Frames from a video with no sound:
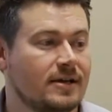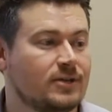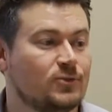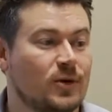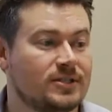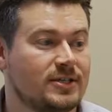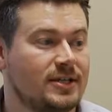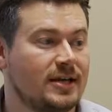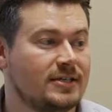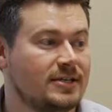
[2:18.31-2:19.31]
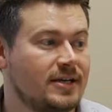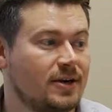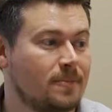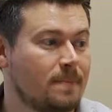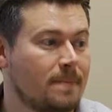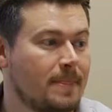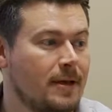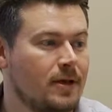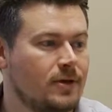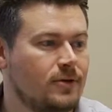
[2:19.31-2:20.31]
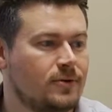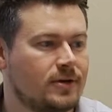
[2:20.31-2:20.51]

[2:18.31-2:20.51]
Because once the data is here, you